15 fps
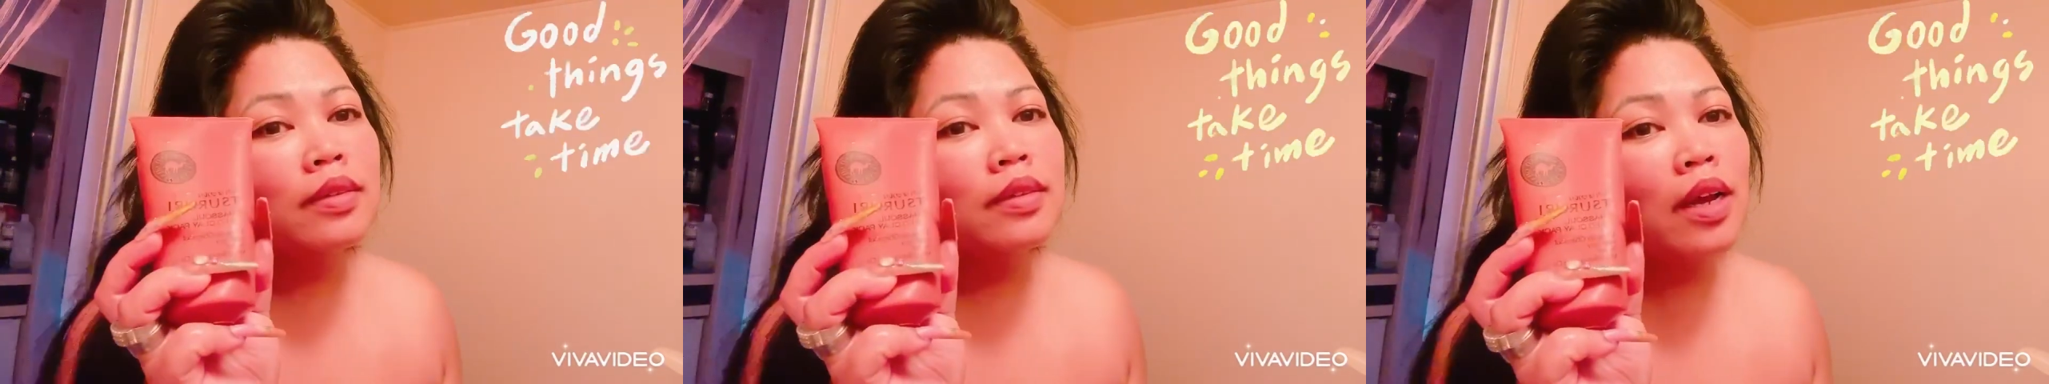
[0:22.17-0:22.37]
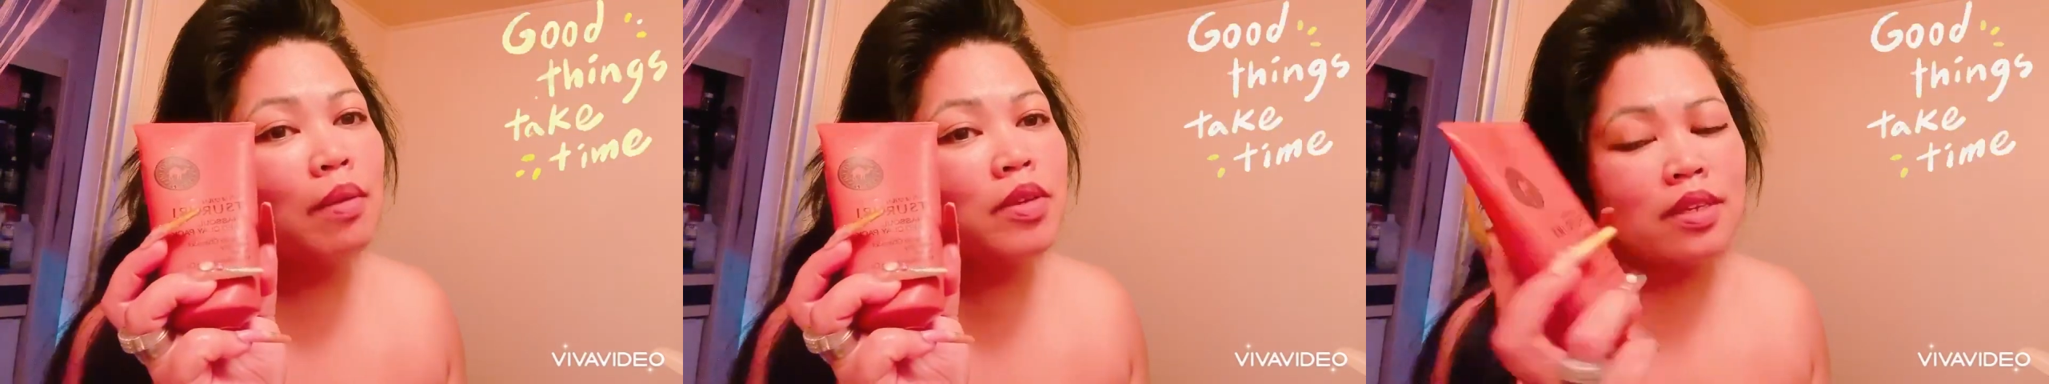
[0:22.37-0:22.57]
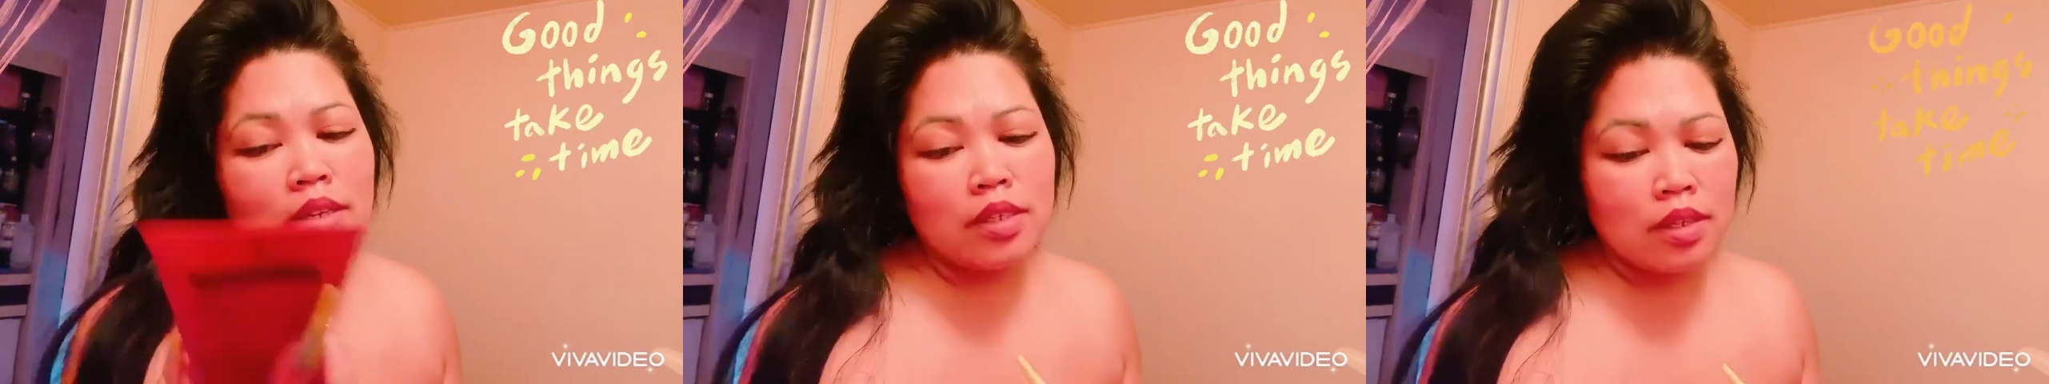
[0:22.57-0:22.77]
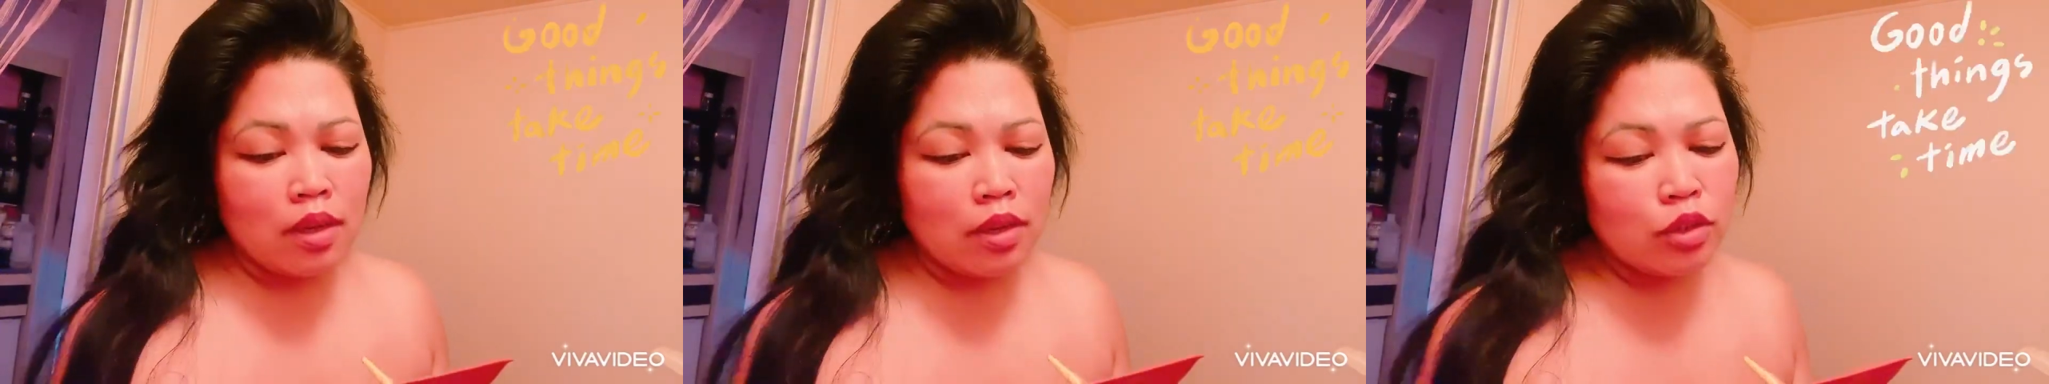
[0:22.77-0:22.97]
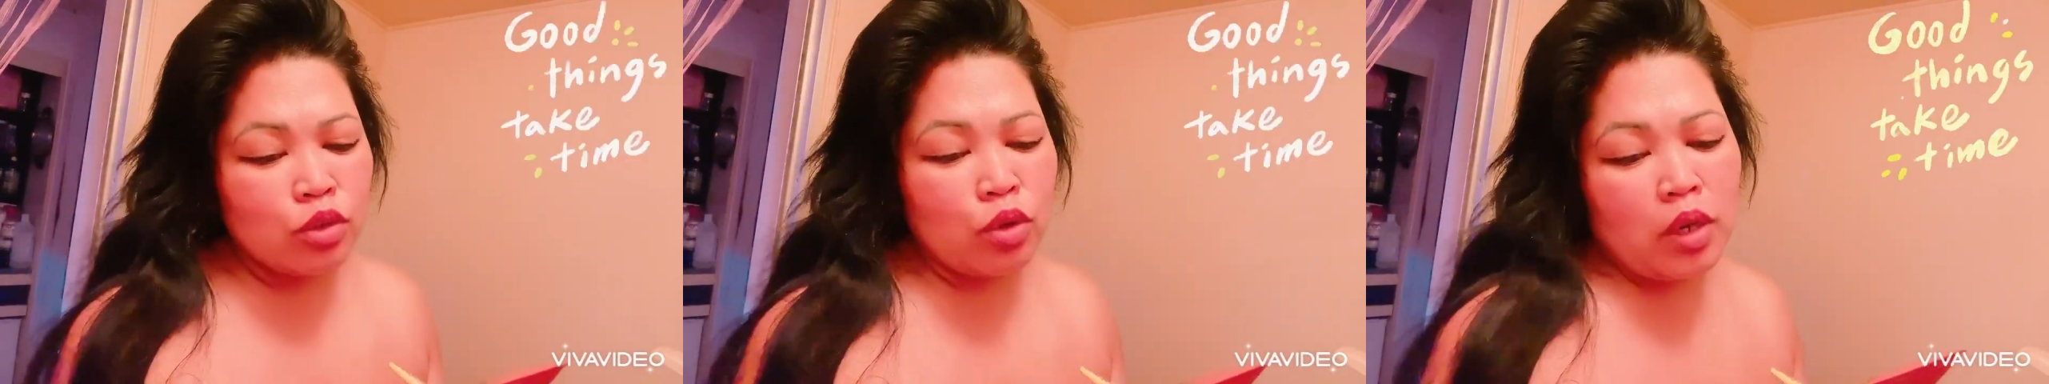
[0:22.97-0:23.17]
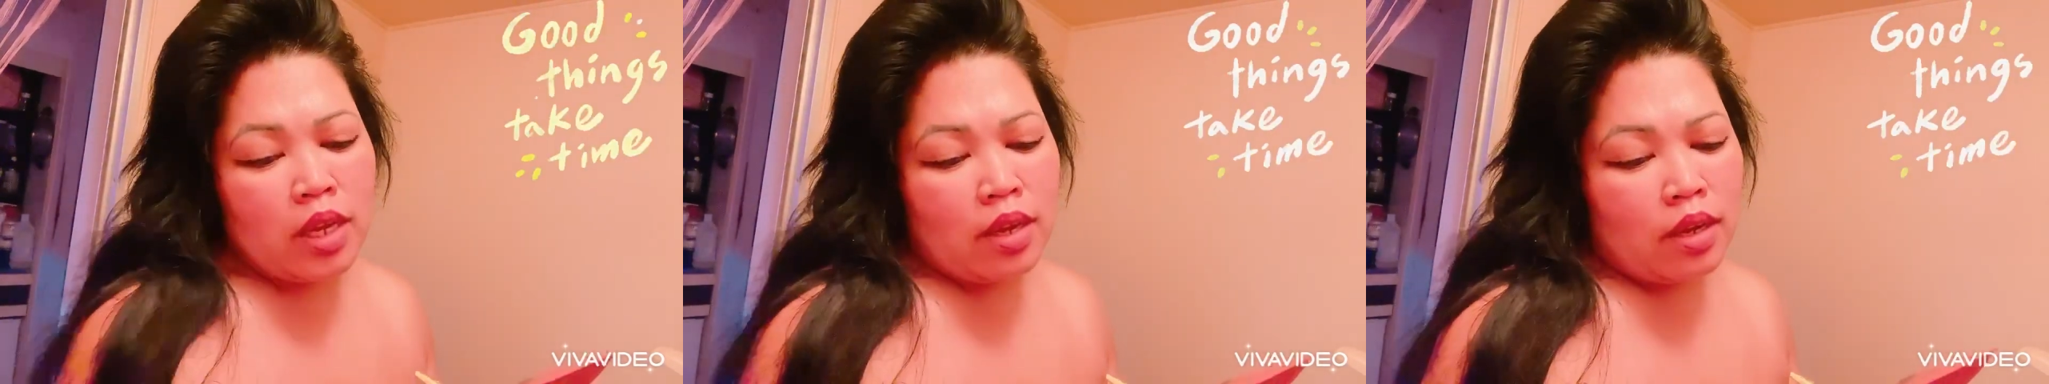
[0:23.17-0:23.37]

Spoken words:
I'm using this TSURURI